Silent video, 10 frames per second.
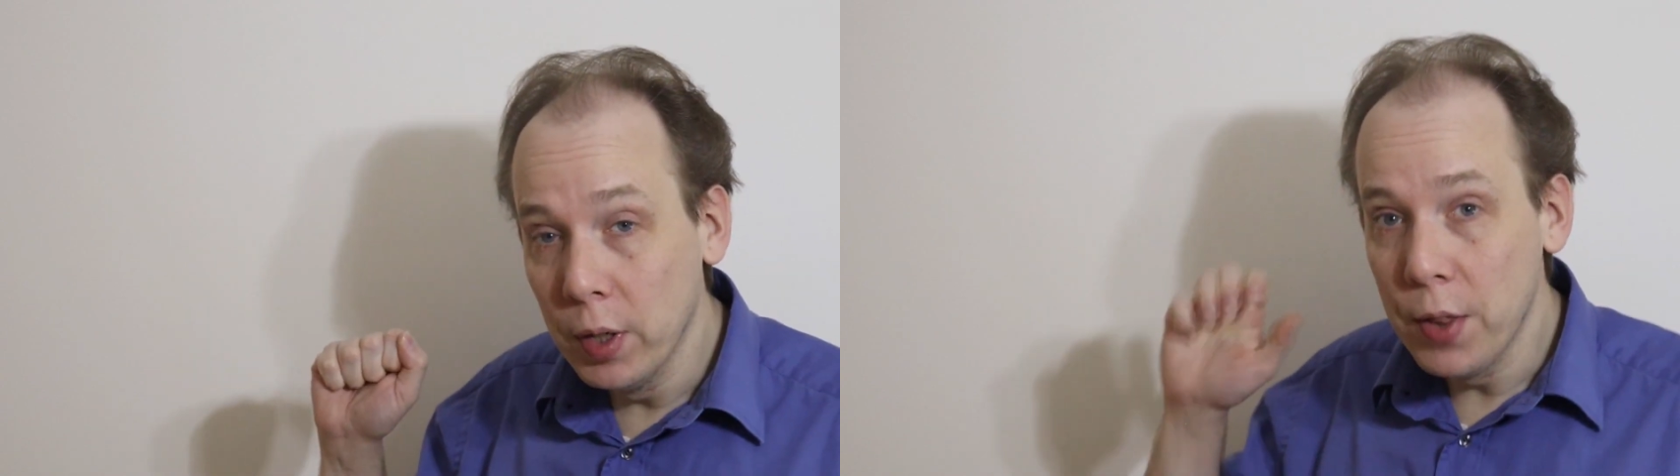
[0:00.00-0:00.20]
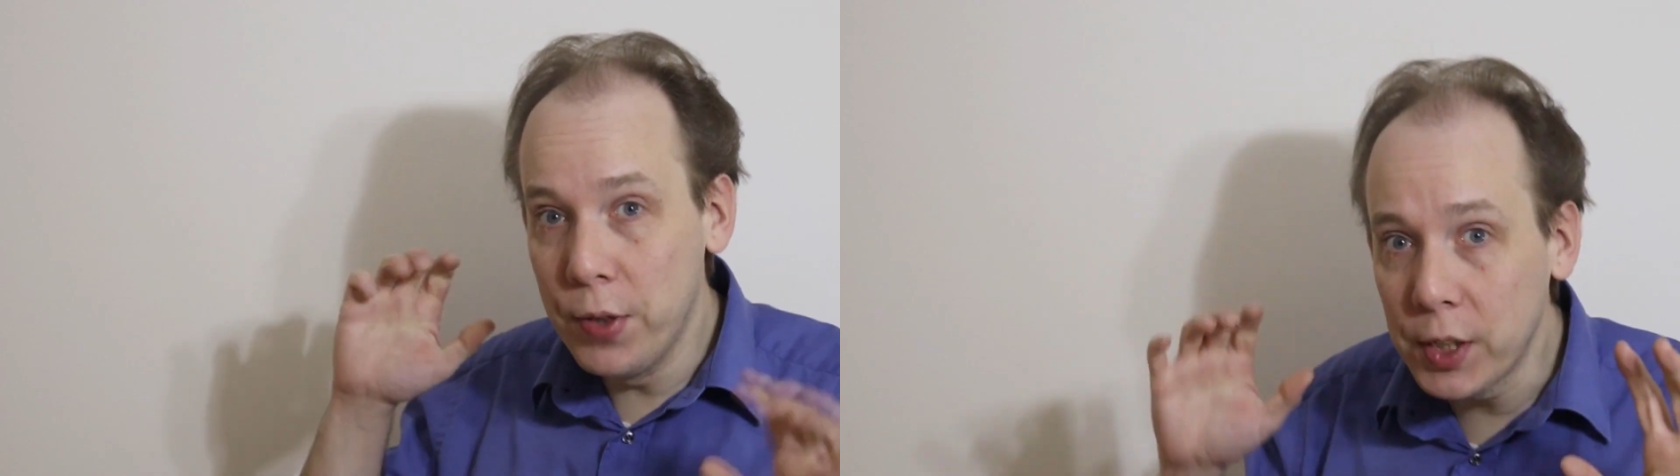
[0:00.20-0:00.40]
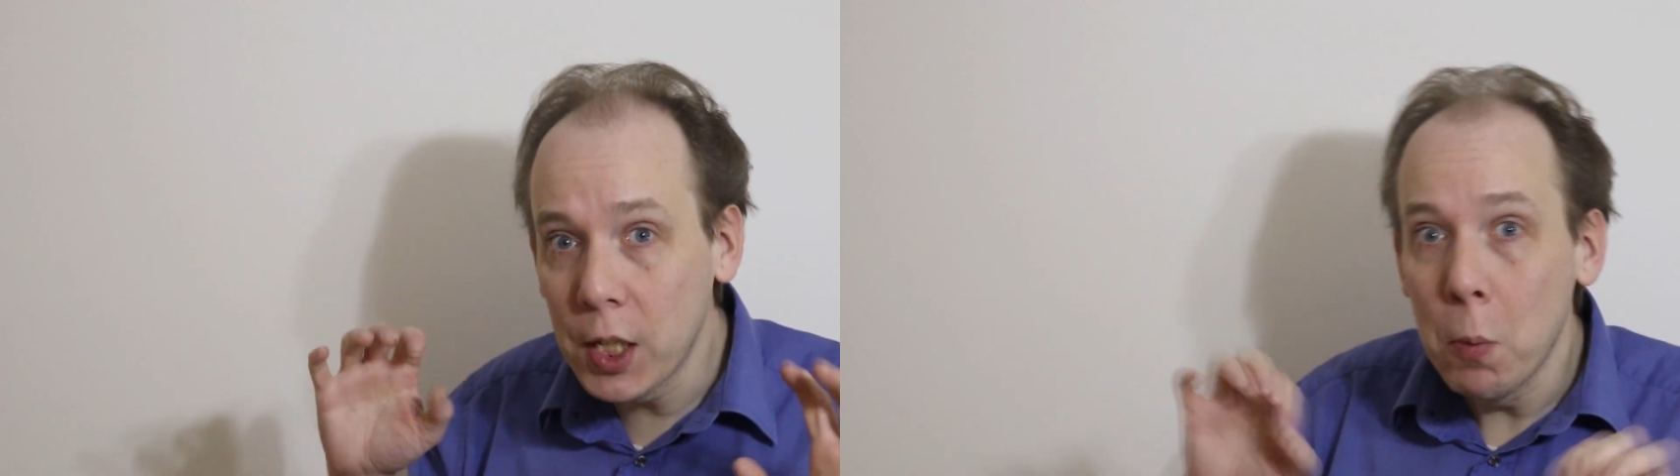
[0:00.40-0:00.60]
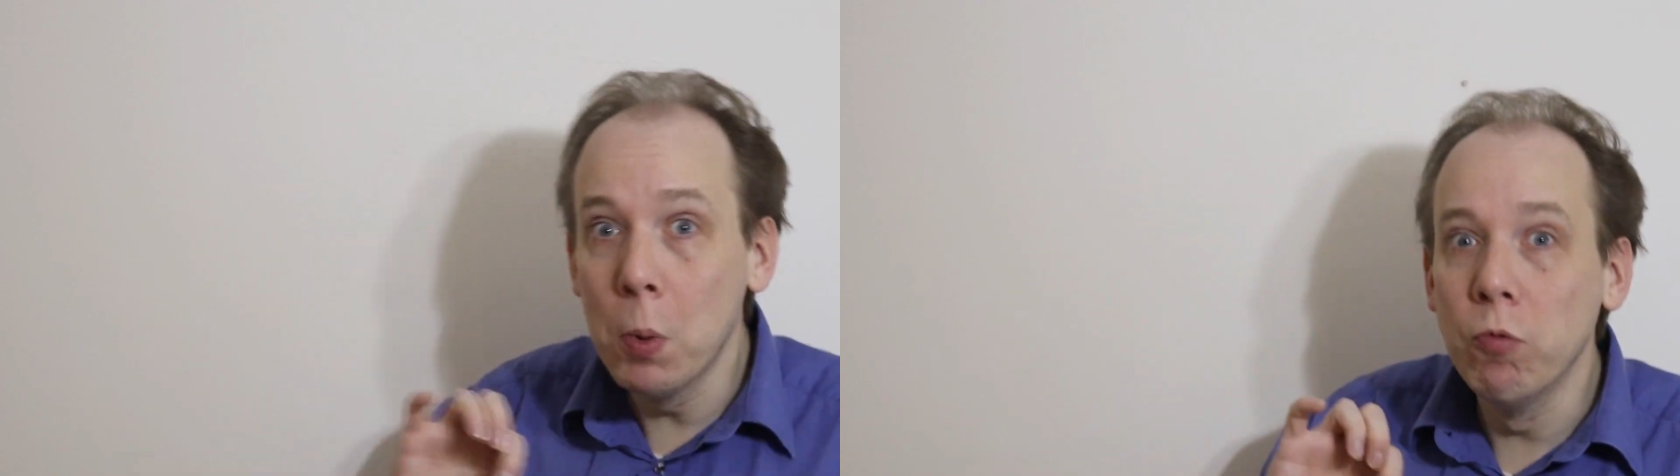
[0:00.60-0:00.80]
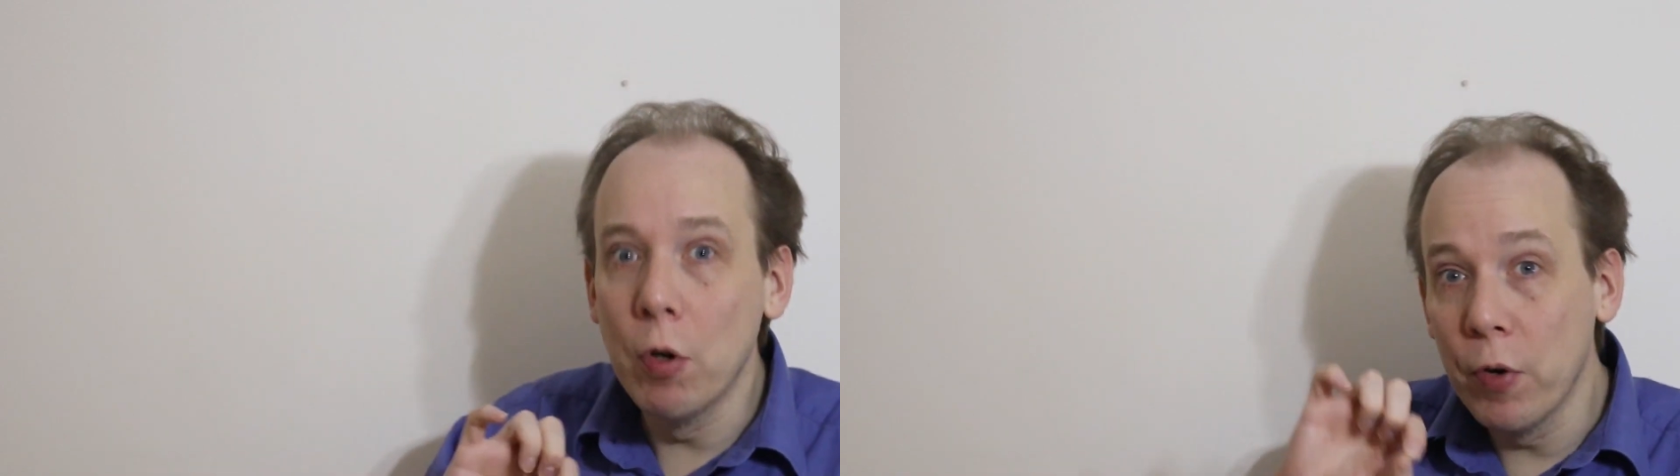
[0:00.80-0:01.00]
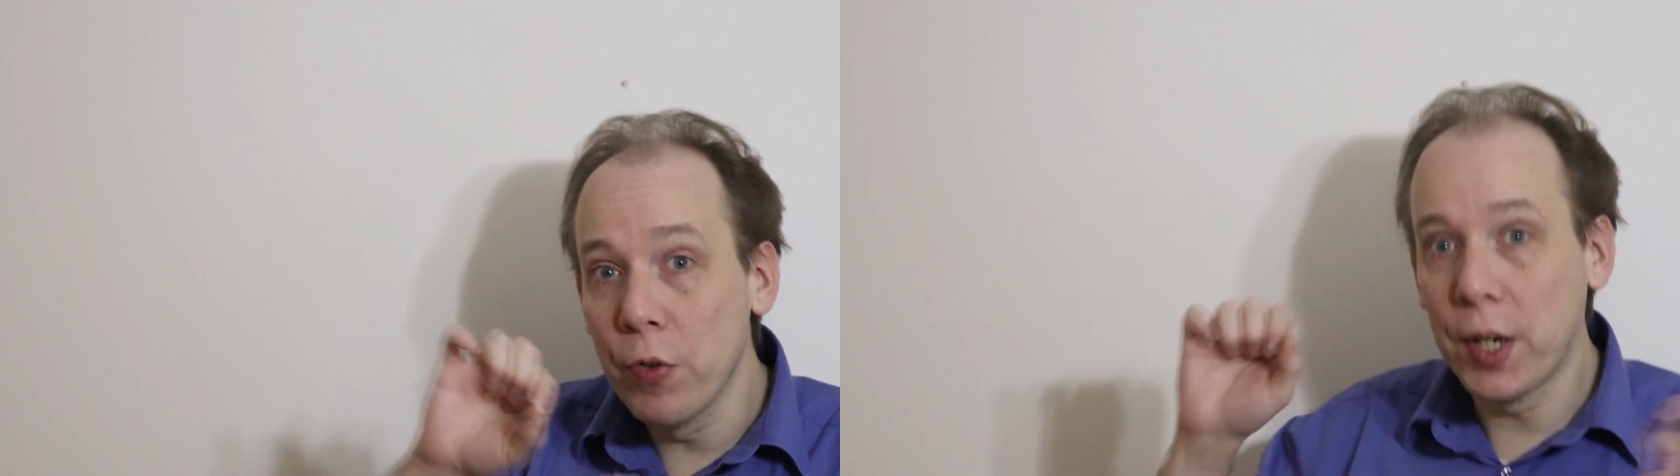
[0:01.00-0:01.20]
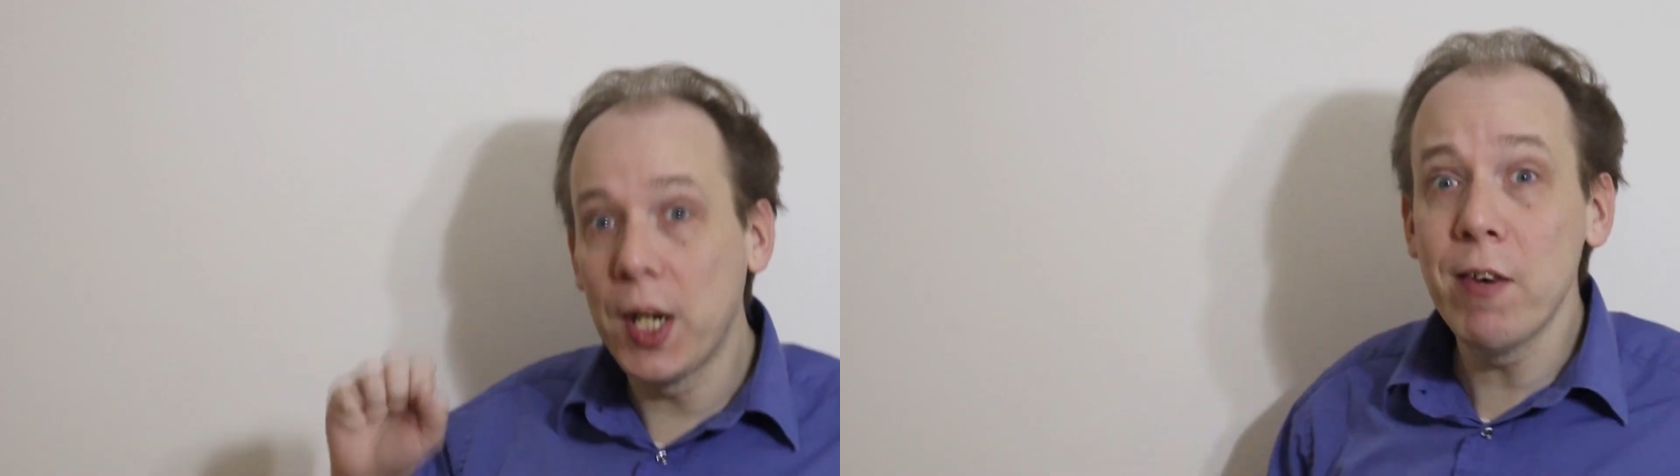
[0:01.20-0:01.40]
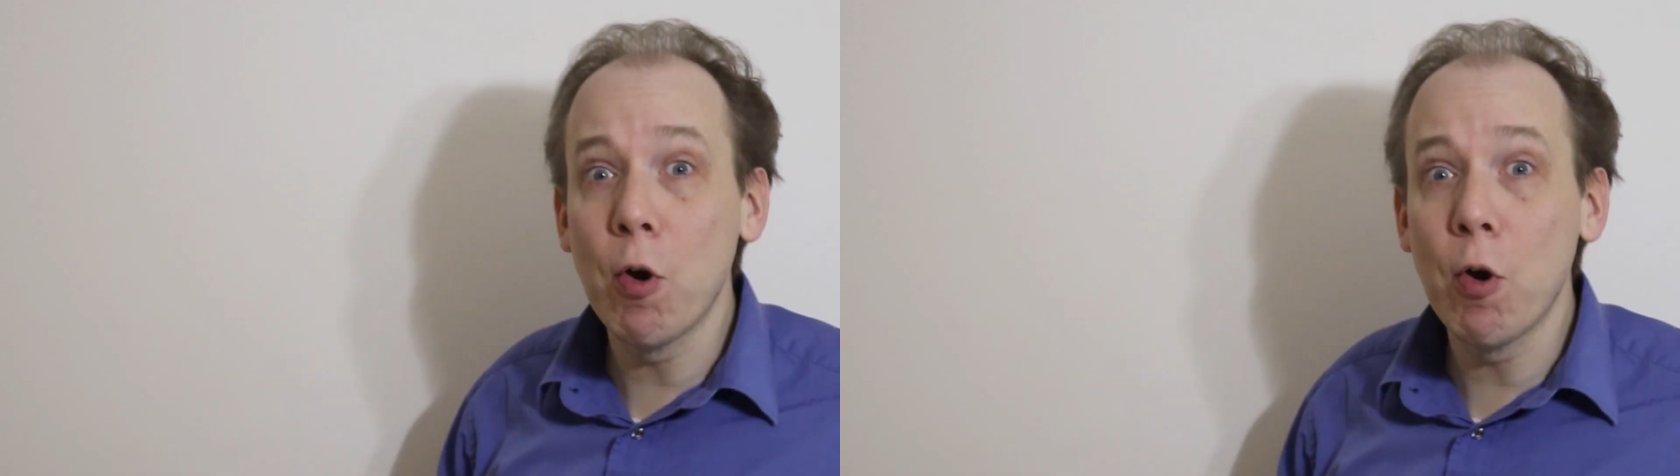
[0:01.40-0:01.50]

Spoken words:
This will reveal the clearer